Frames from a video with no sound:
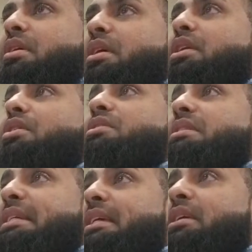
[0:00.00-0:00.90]
In our
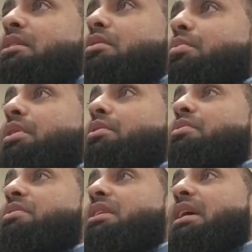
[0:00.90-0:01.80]
deen, we
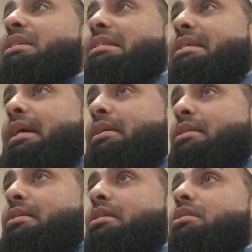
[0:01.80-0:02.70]
use it as
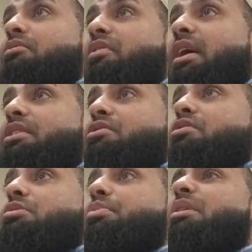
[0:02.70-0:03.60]
sects and divides to
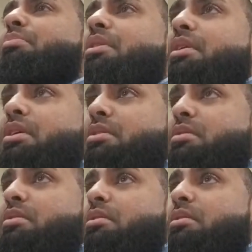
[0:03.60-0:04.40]
spread bitterness.